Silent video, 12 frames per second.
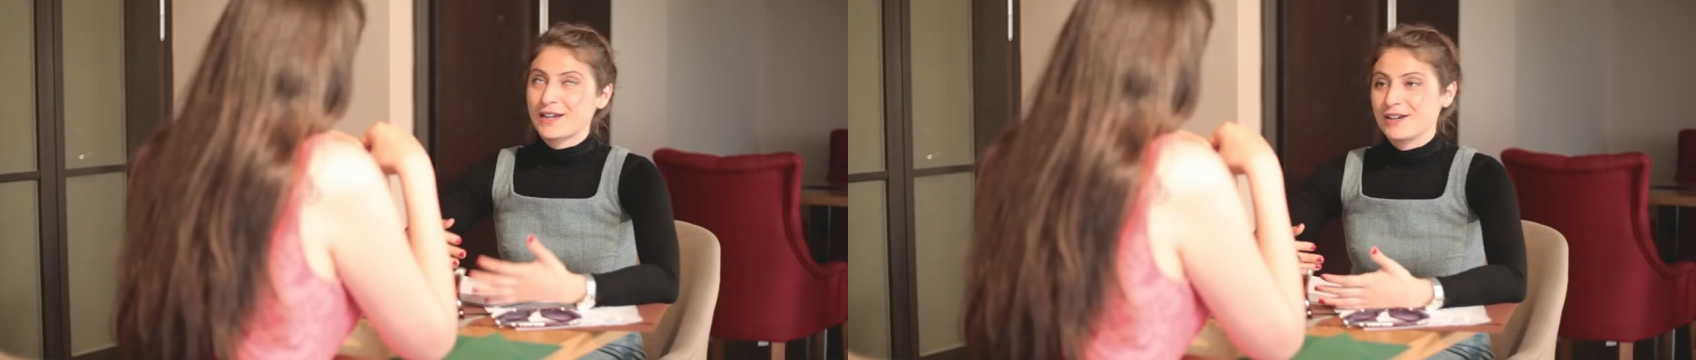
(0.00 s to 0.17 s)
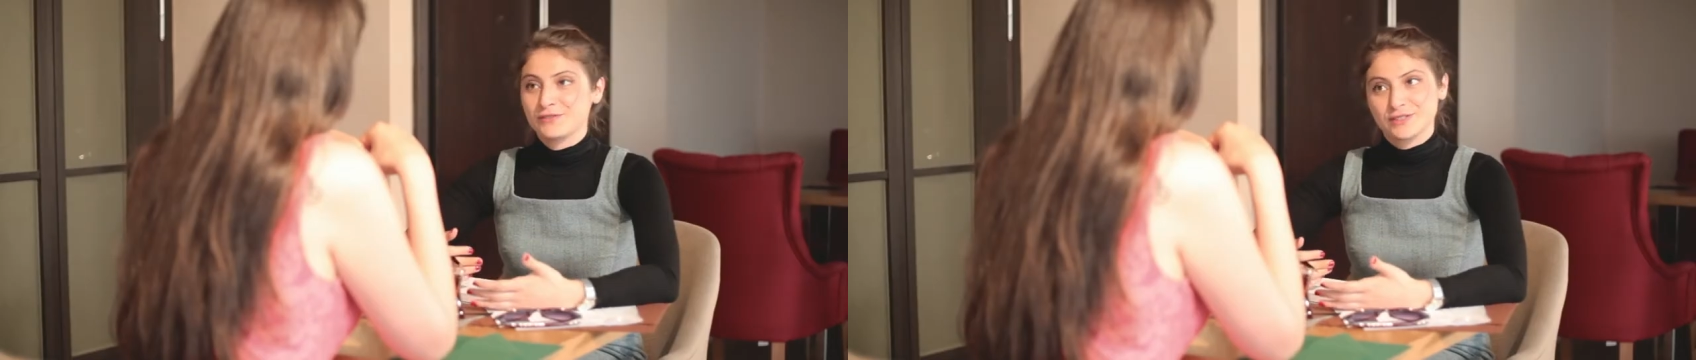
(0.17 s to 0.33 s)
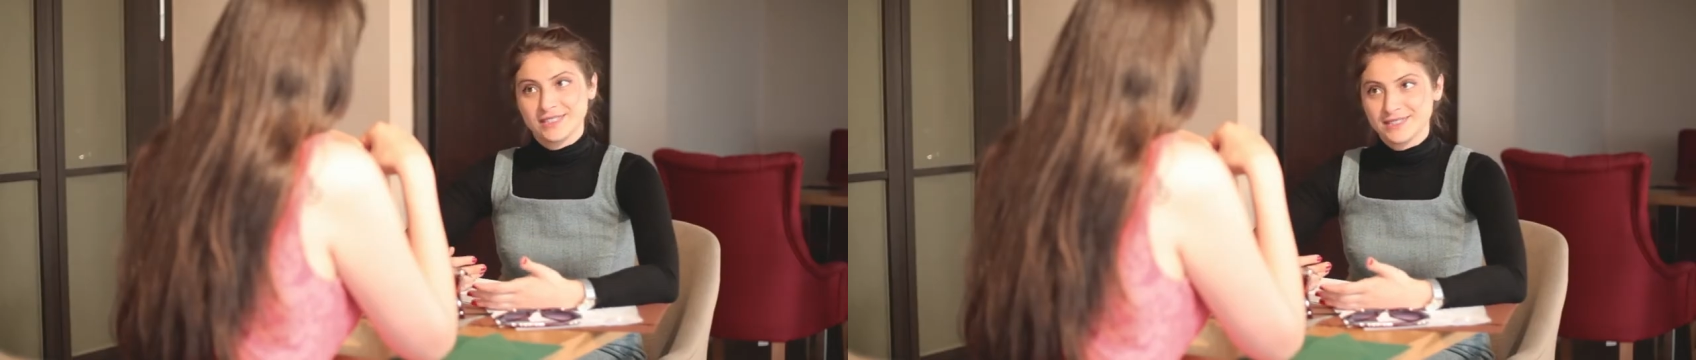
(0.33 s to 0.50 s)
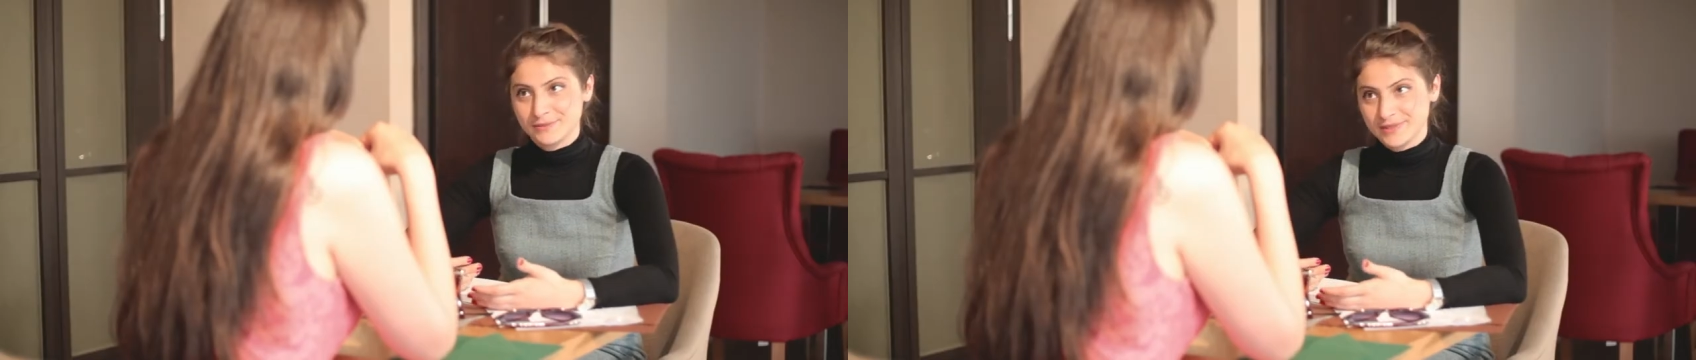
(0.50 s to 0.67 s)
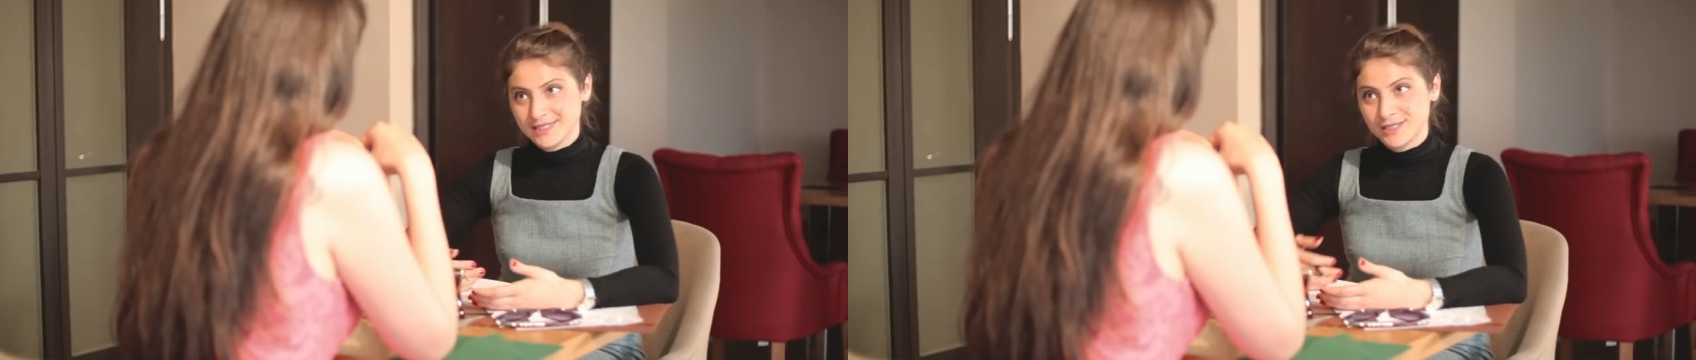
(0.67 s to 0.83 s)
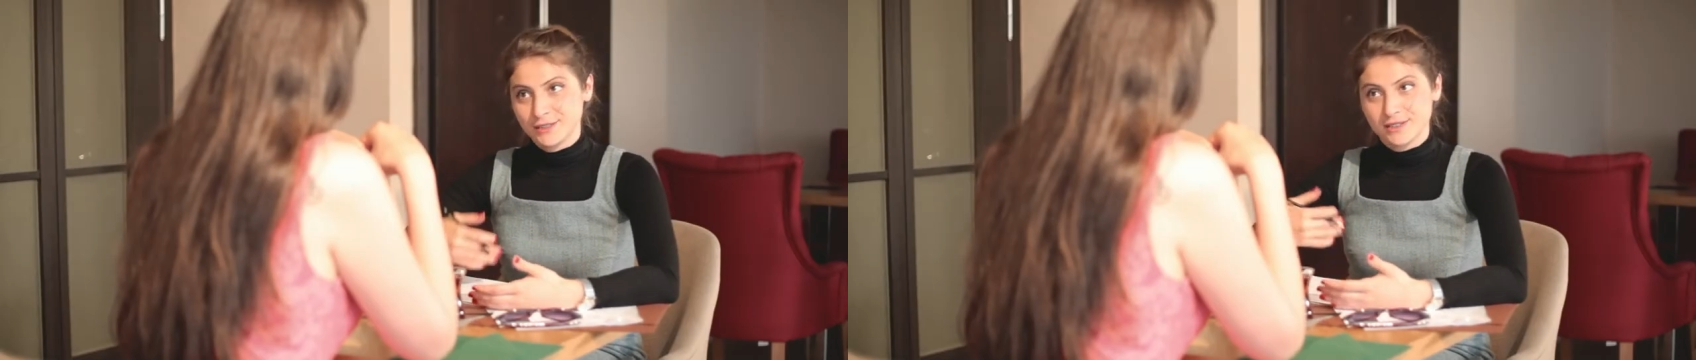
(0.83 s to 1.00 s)
have to
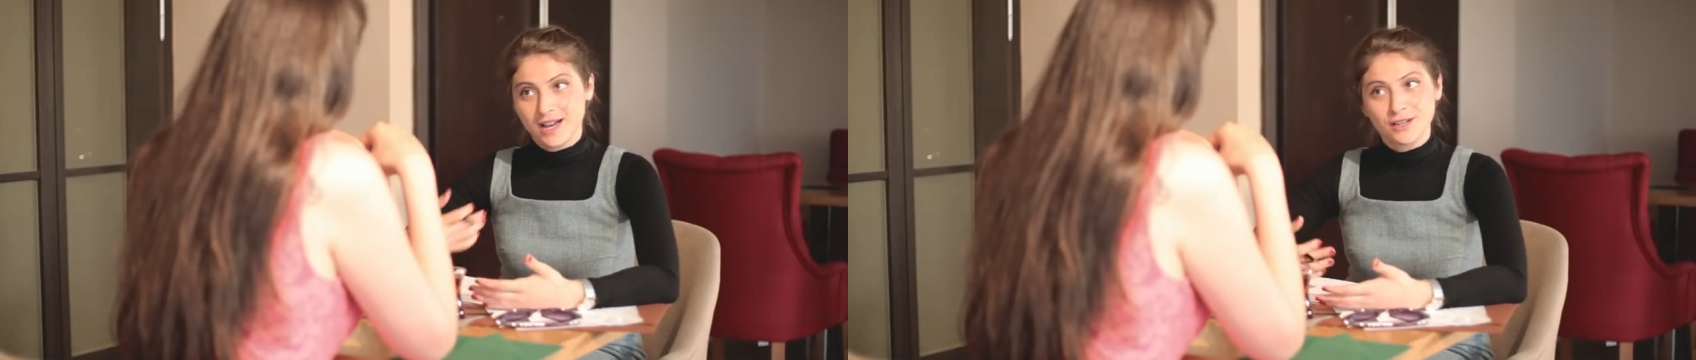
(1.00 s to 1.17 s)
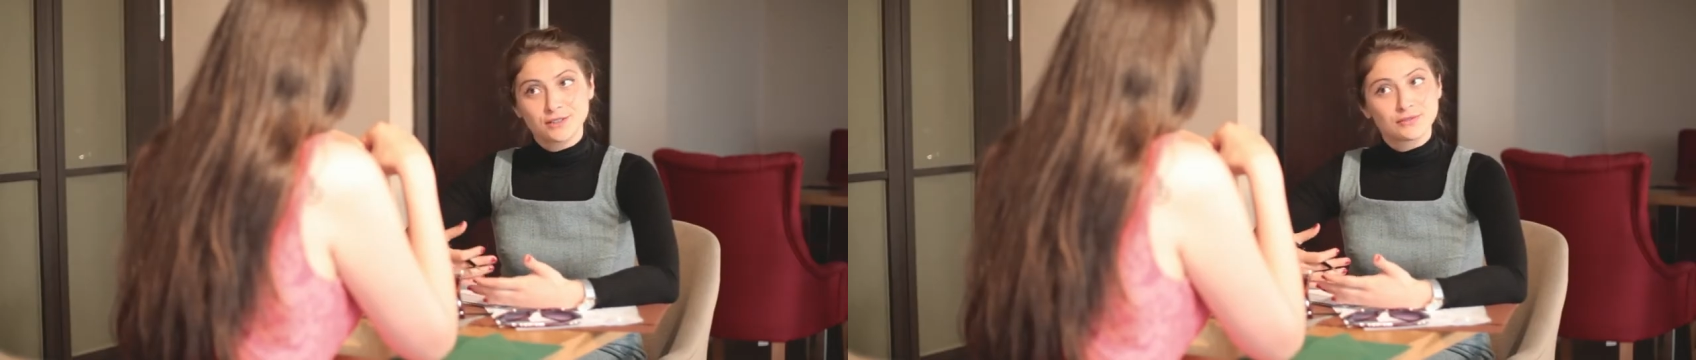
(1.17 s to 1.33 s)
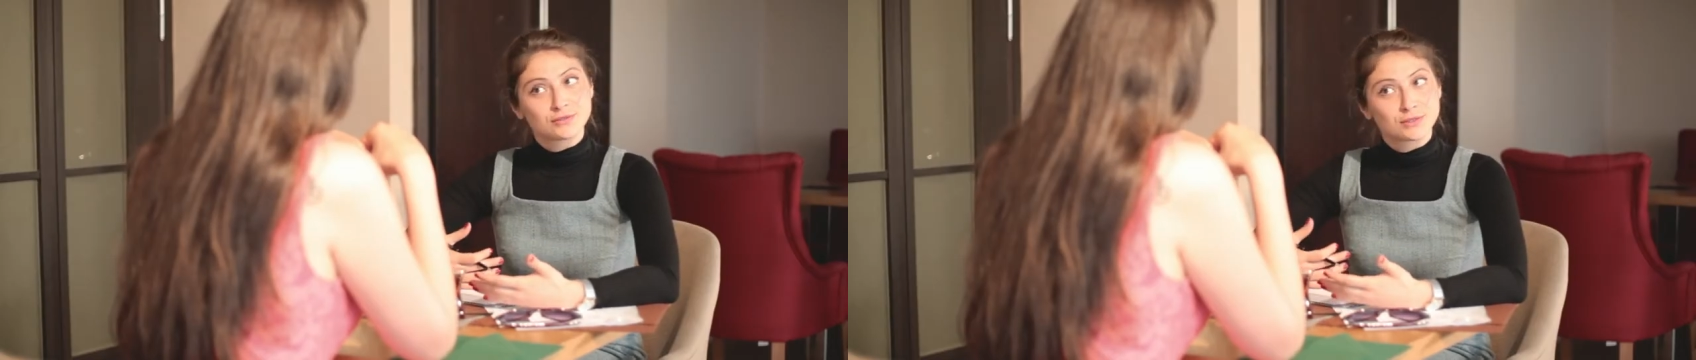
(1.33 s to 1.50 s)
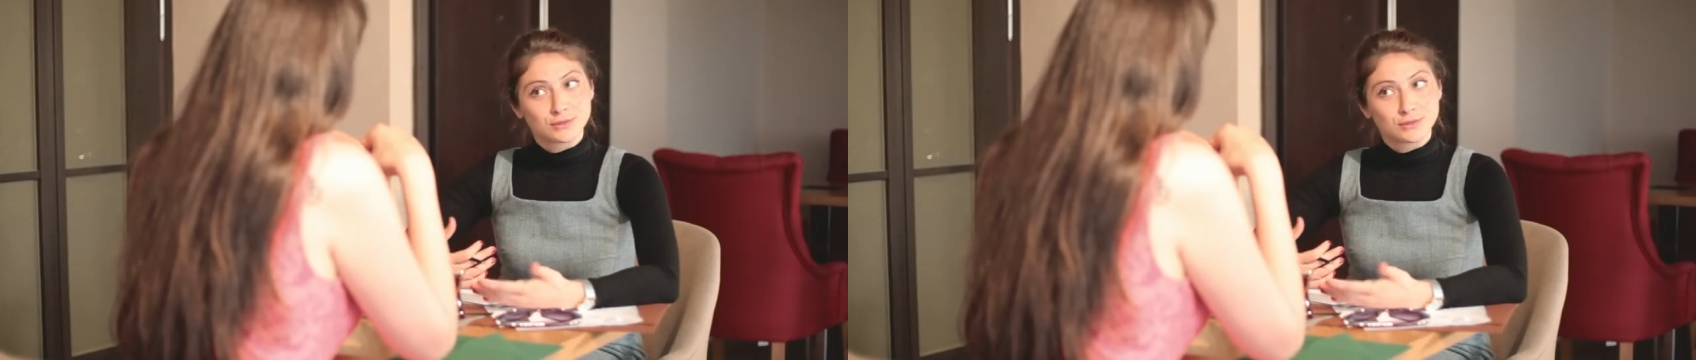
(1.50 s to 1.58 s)
admit you're kind of